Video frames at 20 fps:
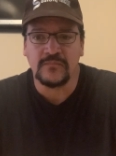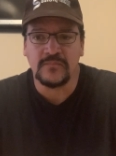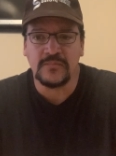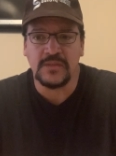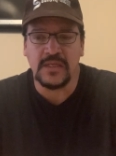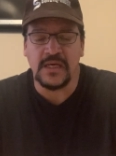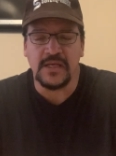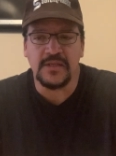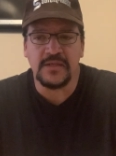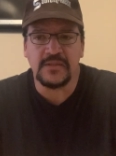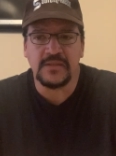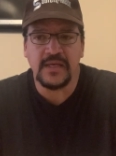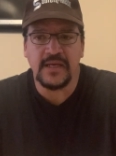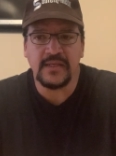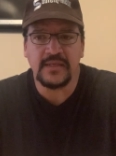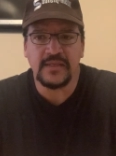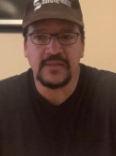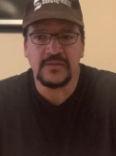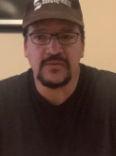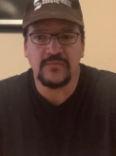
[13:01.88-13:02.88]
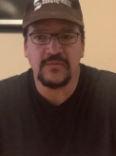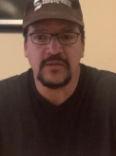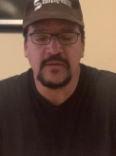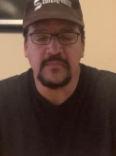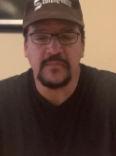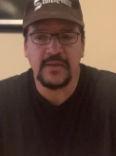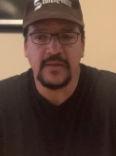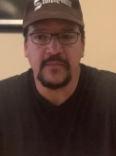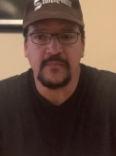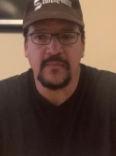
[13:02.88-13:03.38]
The other thing that you want to
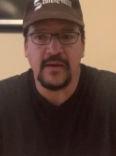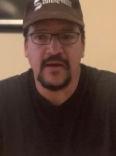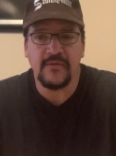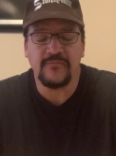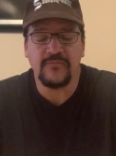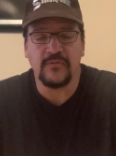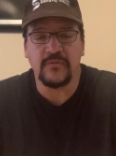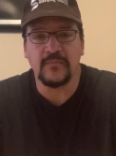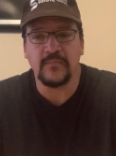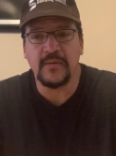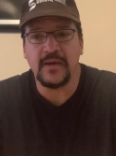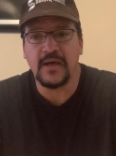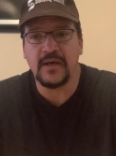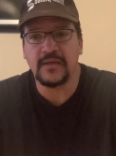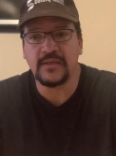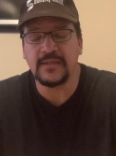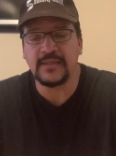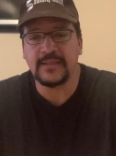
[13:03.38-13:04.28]
be mindful about